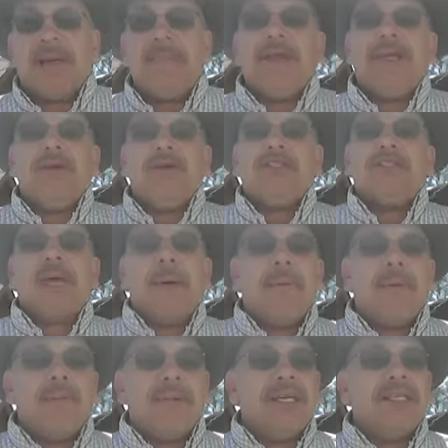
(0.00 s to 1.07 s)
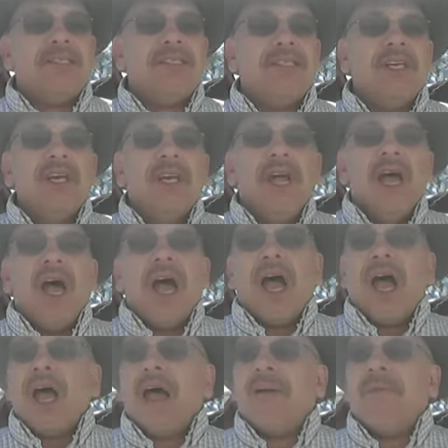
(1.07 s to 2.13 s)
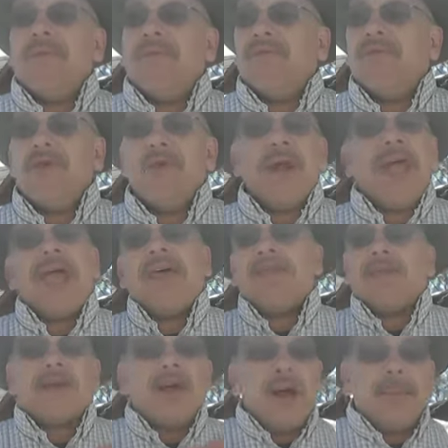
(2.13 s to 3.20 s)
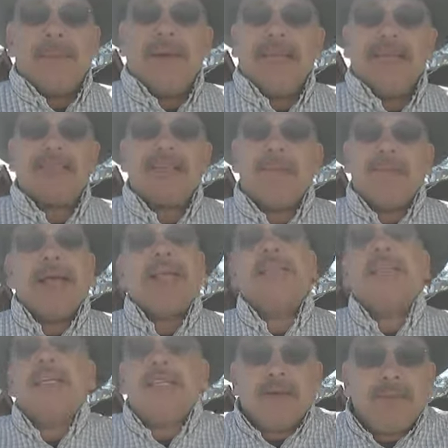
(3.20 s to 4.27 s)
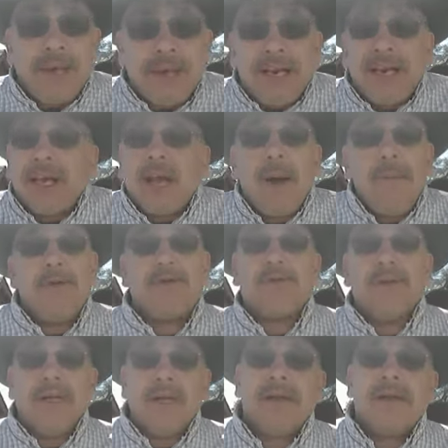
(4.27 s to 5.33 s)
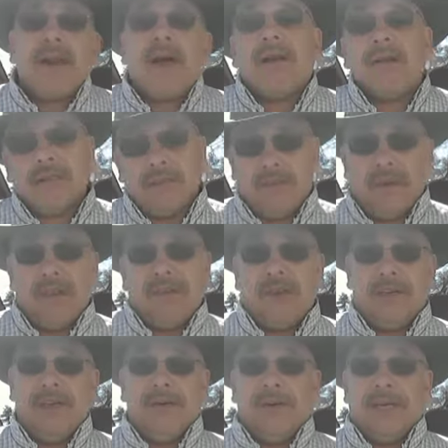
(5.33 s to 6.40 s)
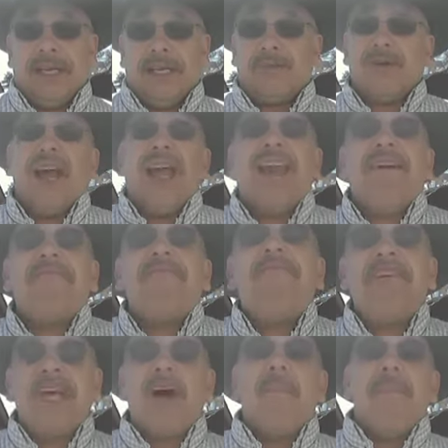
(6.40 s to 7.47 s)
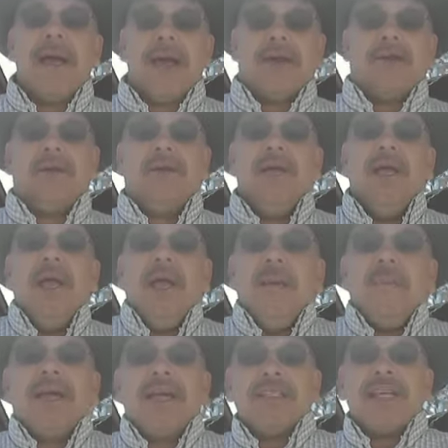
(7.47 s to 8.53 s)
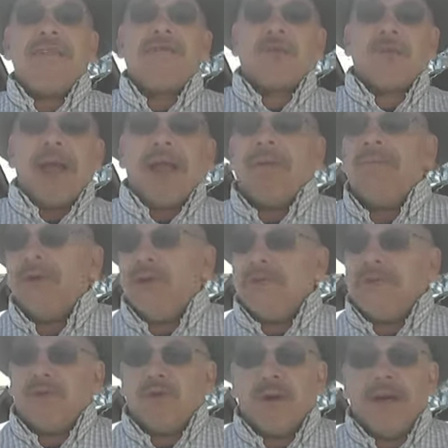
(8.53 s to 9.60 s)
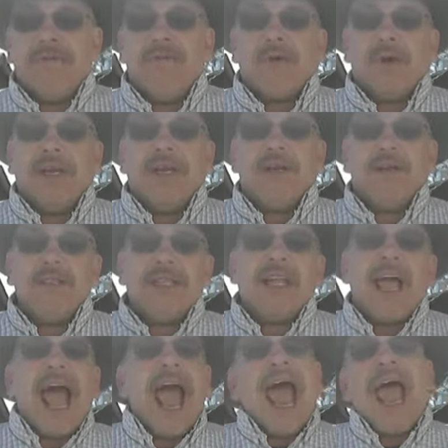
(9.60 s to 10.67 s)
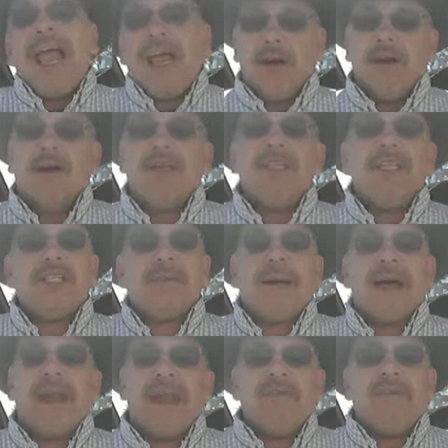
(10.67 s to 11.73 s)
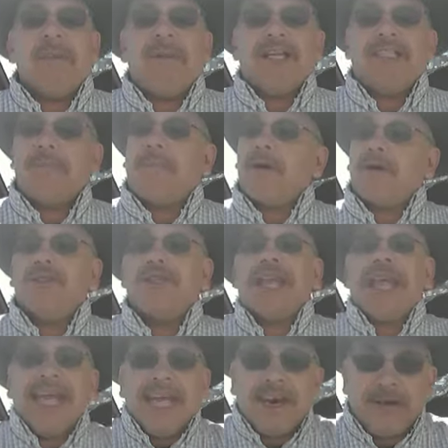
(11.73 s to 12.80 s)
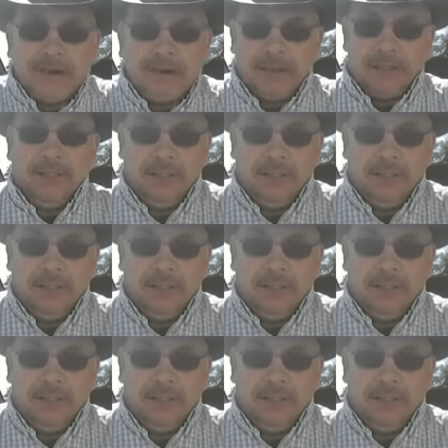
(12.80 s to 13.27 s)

I've been doing supplements um, through other companies, basically spending a couple, $300 a month of doing it, trying to feel better. Because after riding bulls for 24 years, I hurt just about every place a person can hurt.